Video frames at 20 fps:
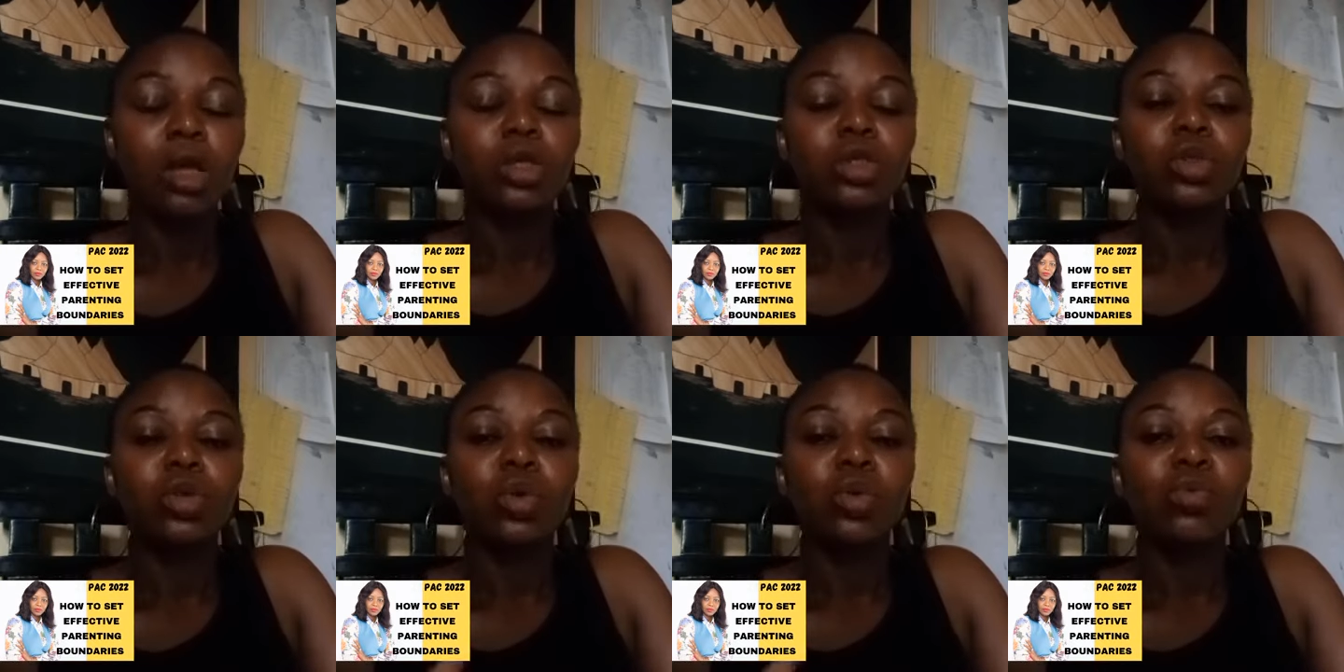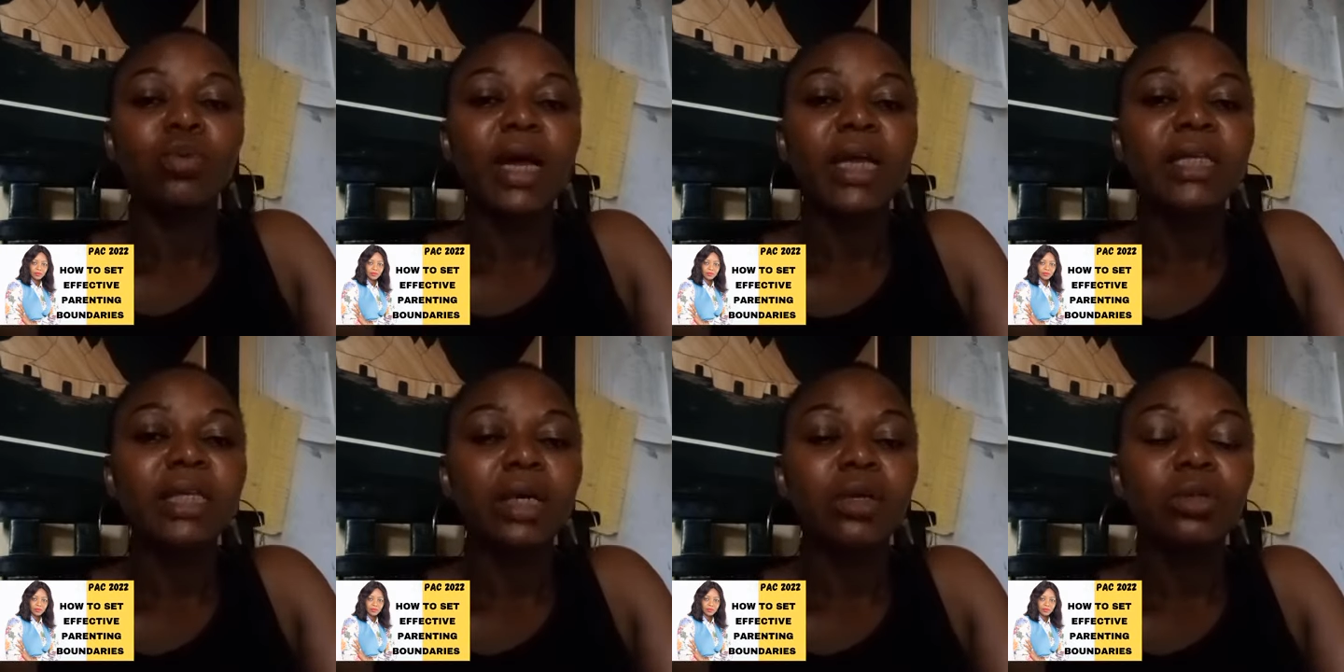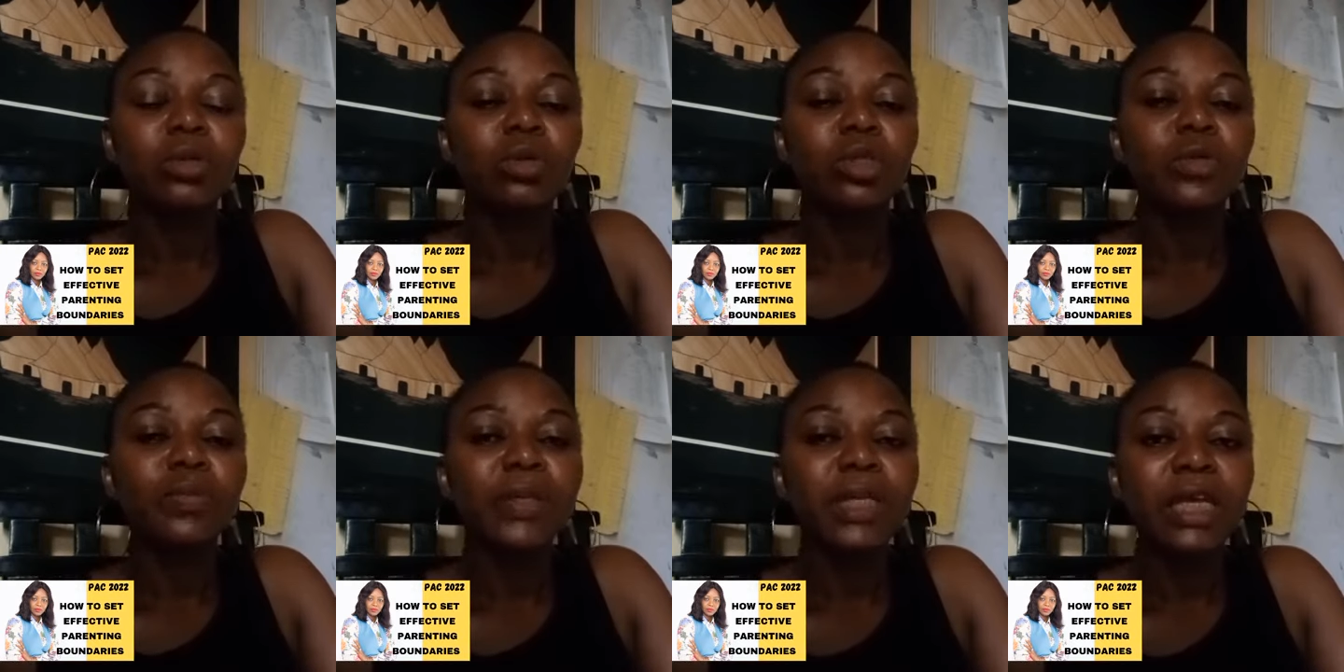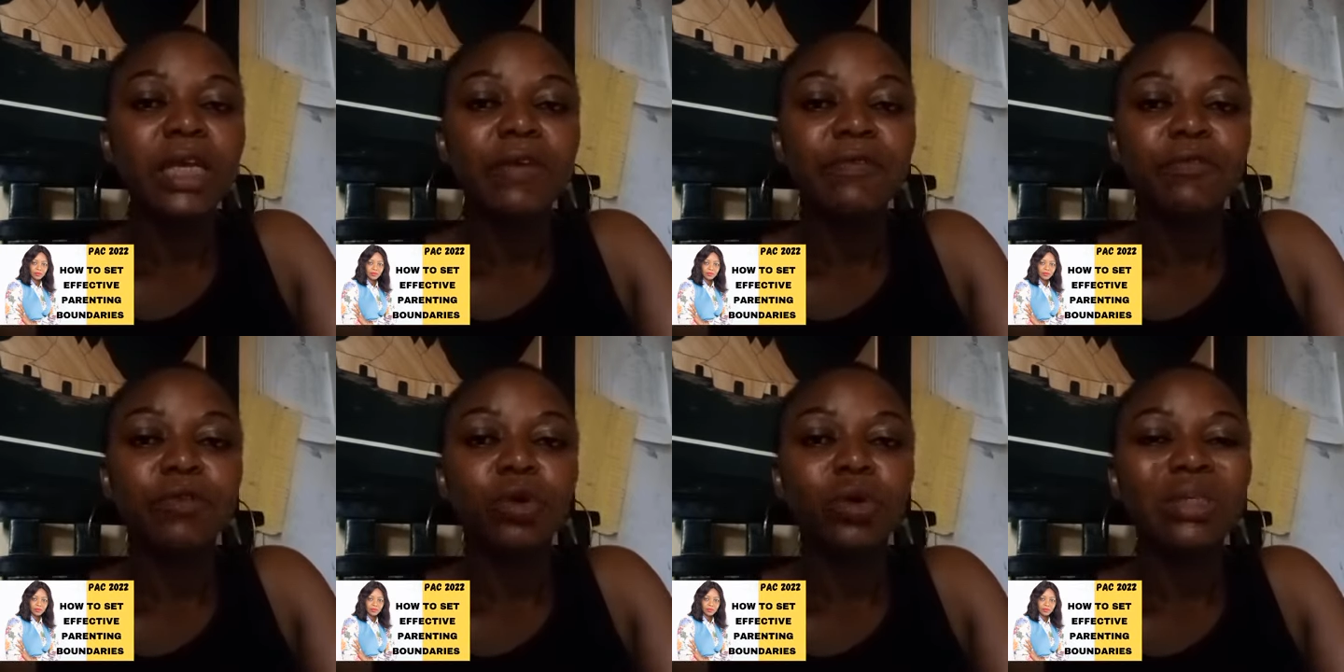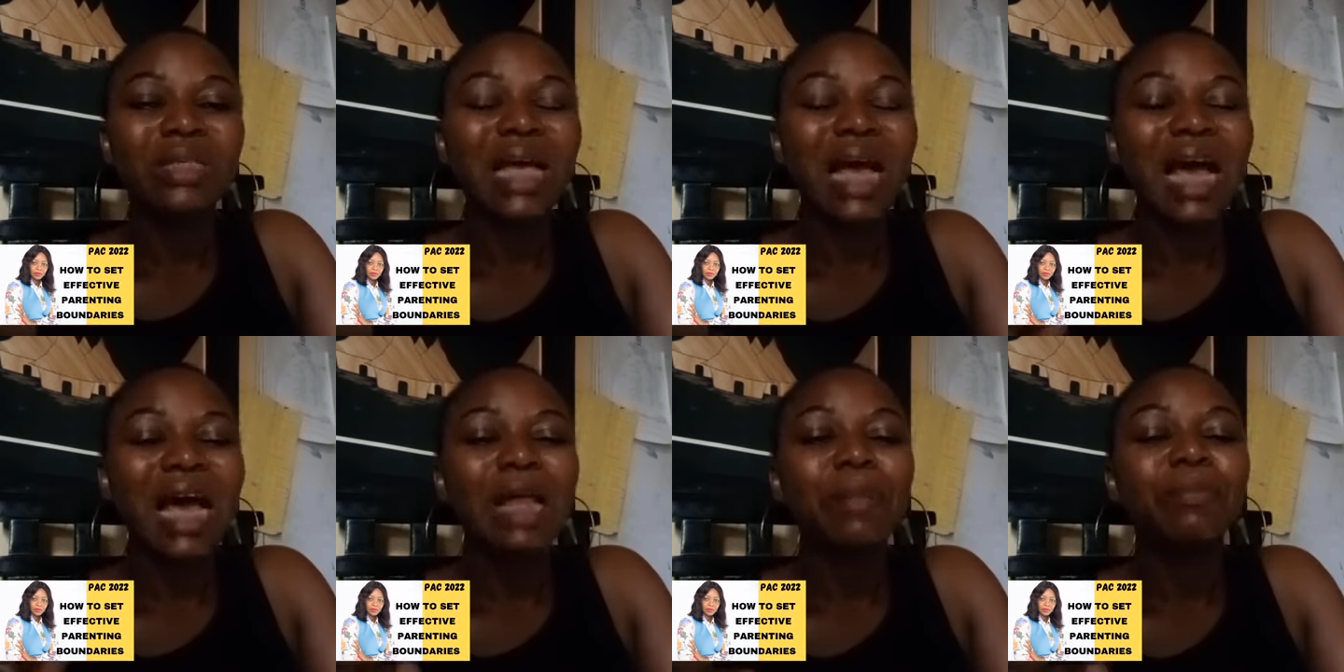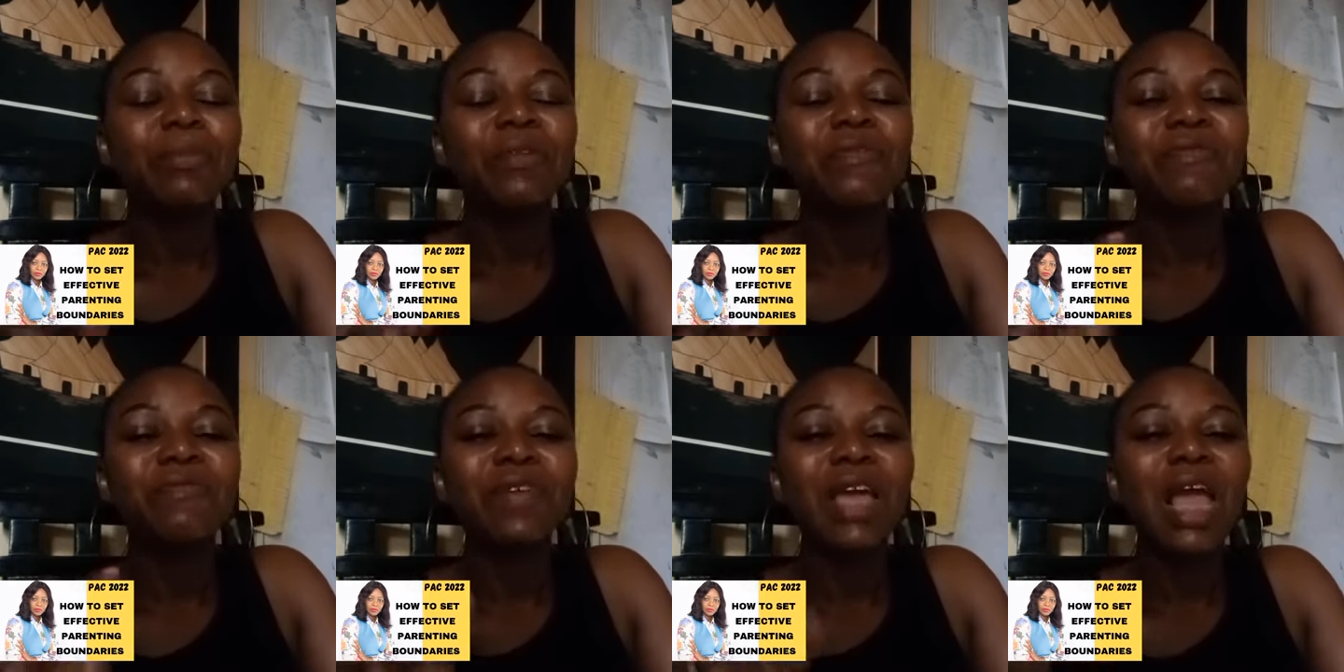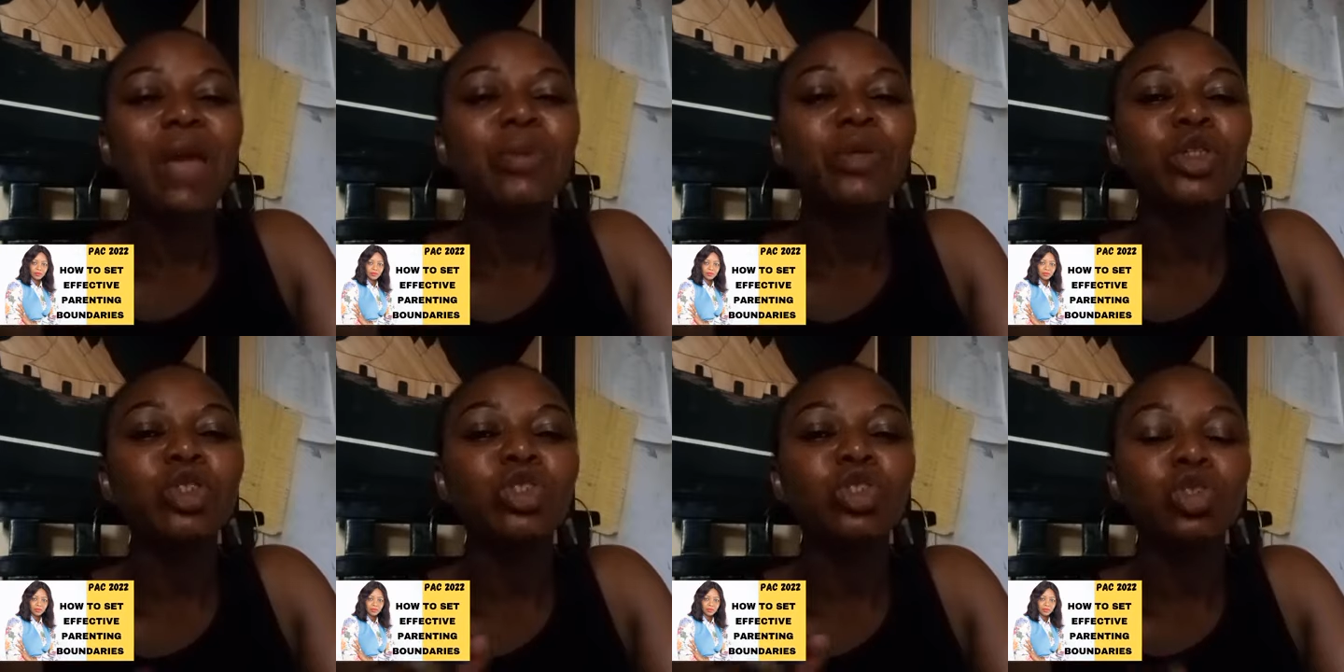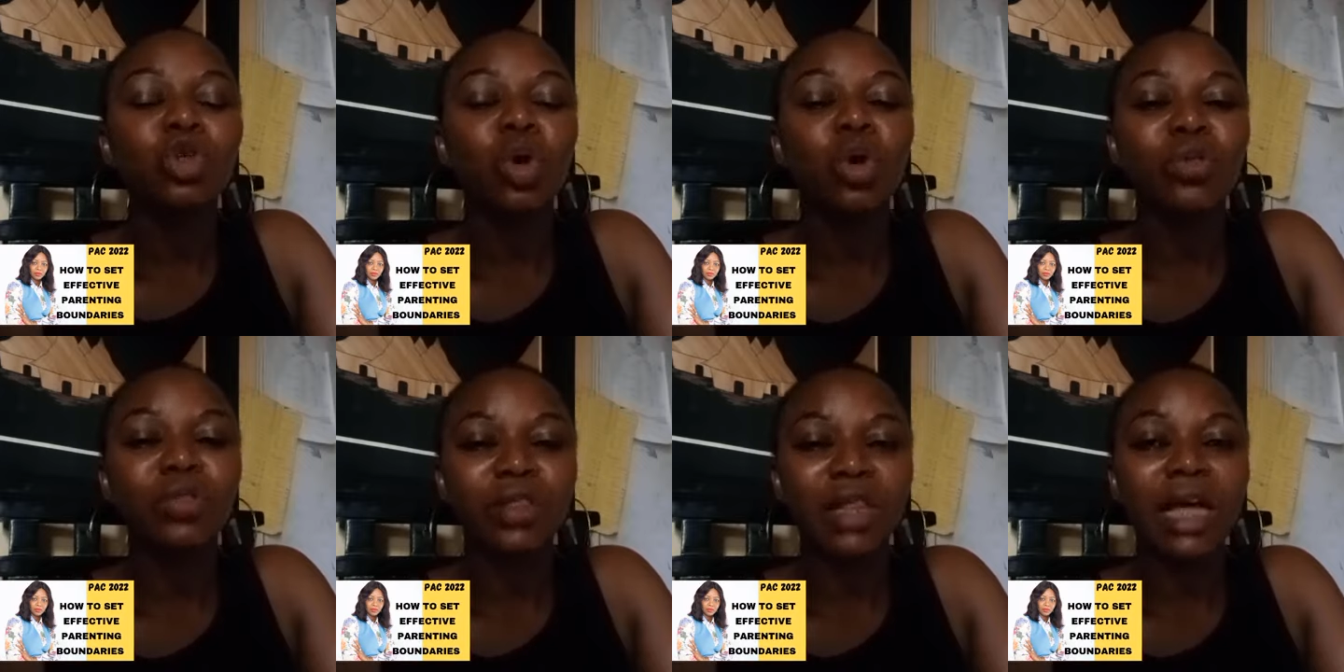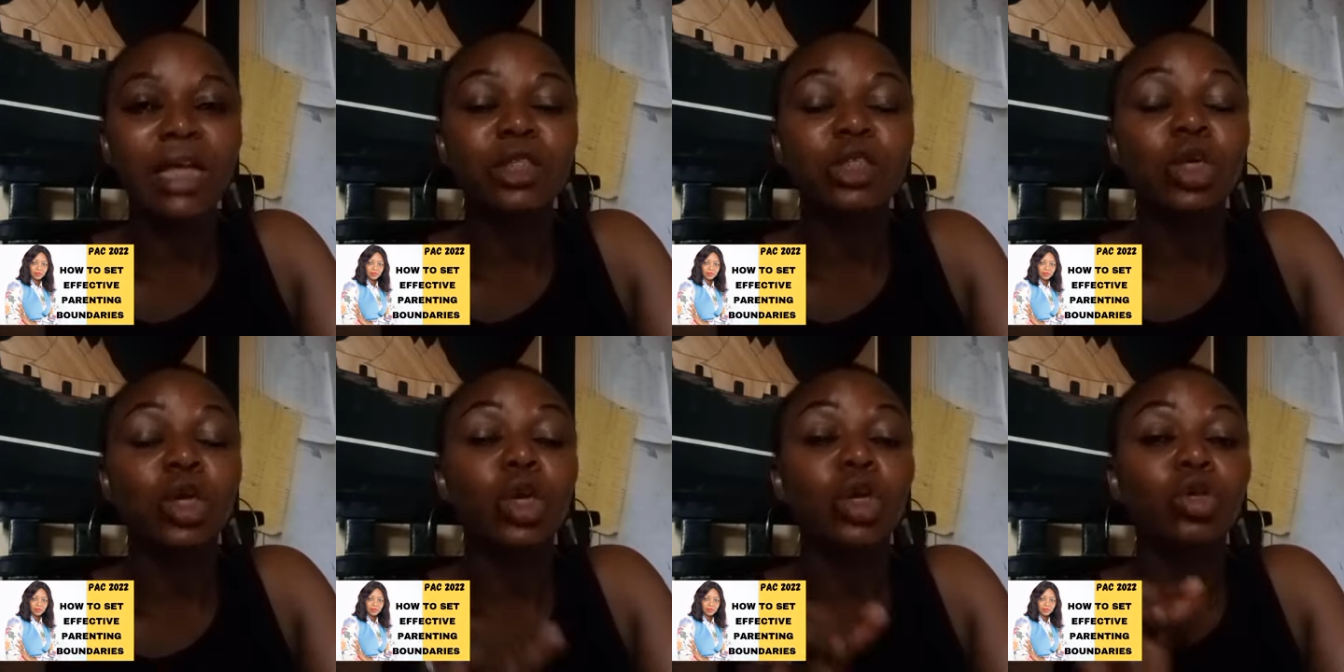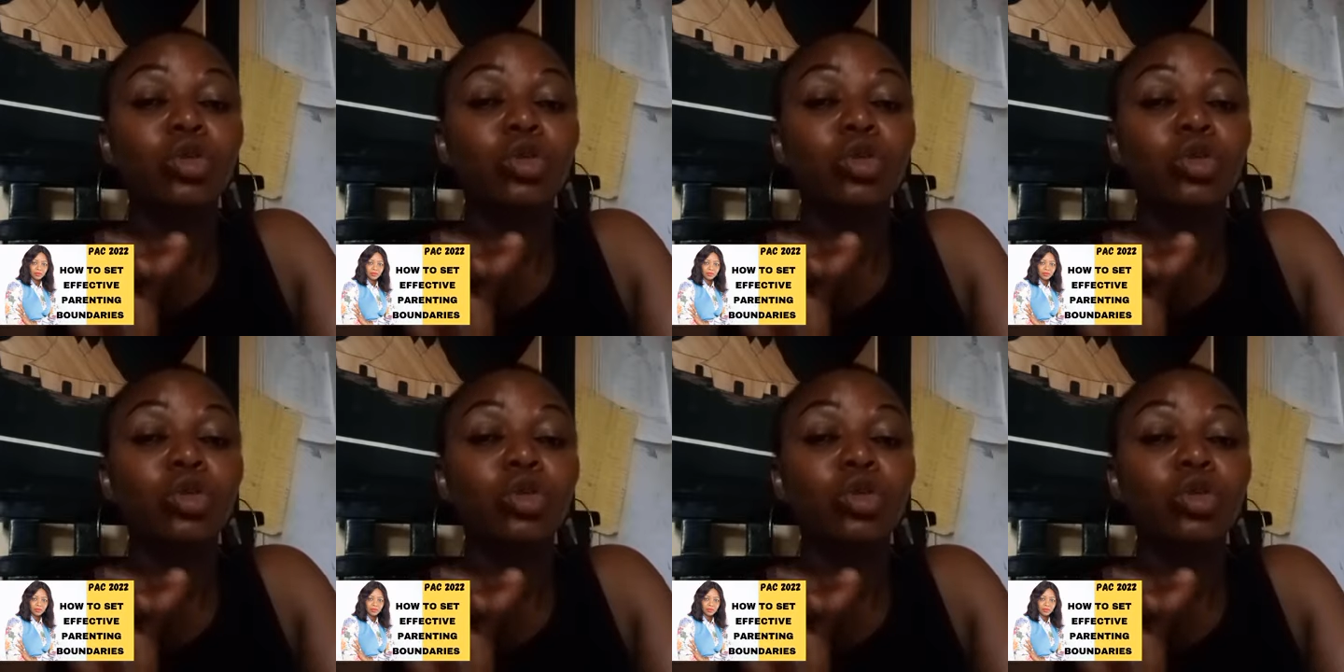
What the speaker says: So write down those behaviors and be very sure that